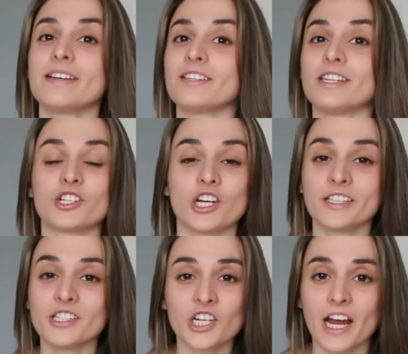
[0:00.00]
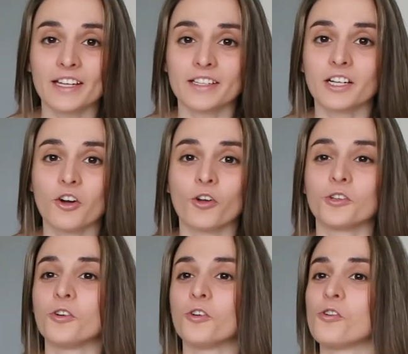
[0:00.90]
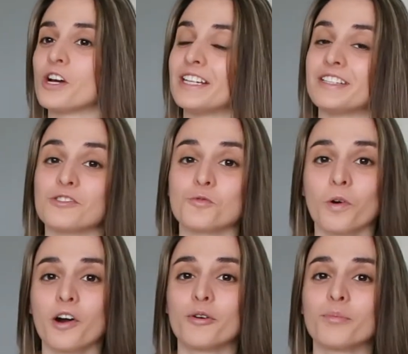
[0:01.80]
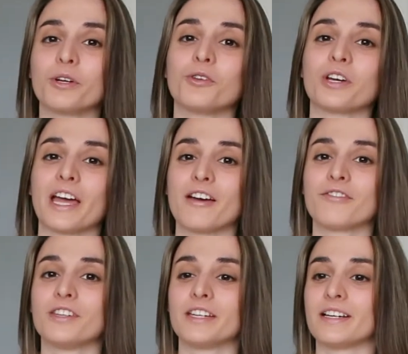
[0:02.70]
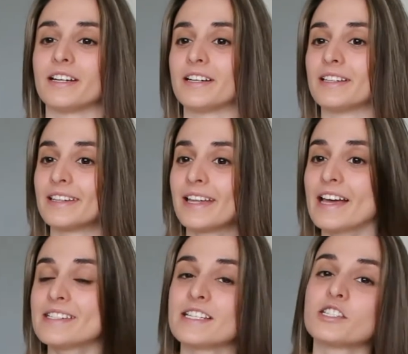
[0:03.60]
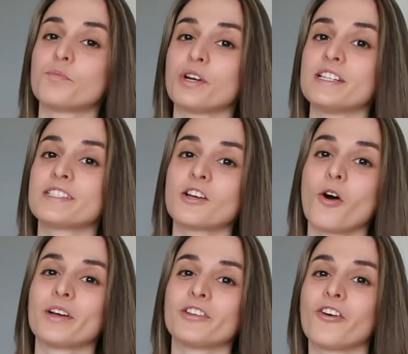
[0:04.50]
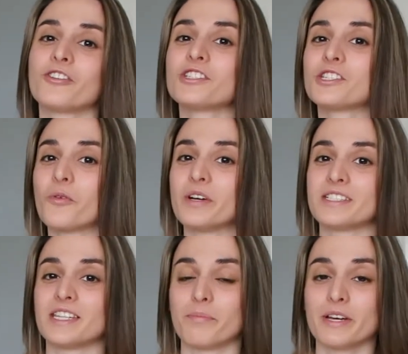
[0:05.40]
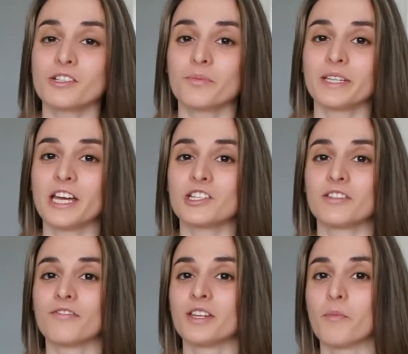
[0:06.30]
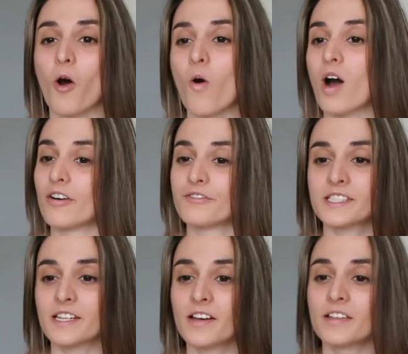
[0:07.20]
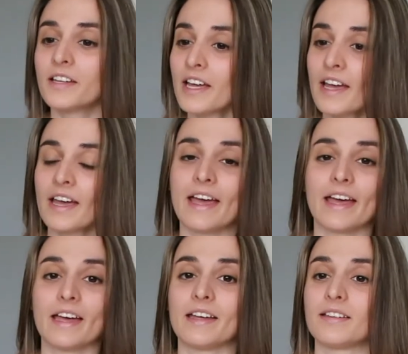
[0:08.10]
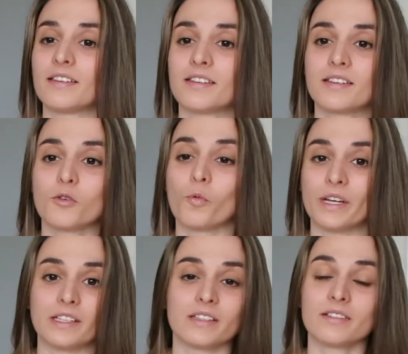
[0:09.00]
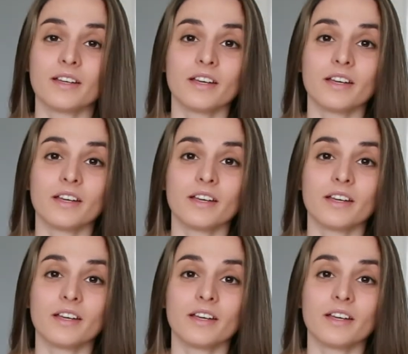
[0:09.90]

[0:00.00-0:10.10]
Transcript: The sun is shining on you, it is warm, but you have the nicest breeze going on, so it's the best combination of them all, of sun and wind.